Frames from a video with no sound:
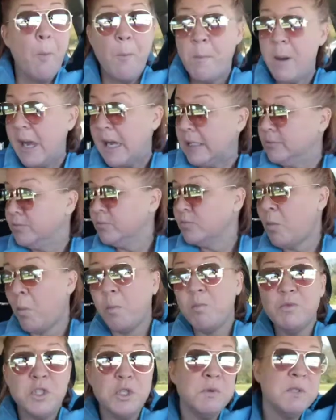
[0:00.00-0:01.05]
But
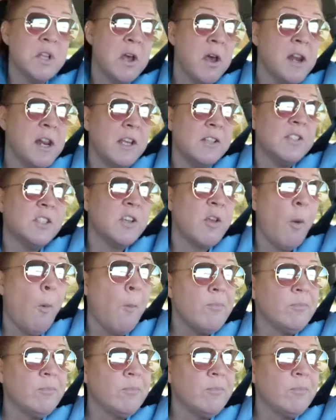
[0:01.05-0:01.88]
she was honest.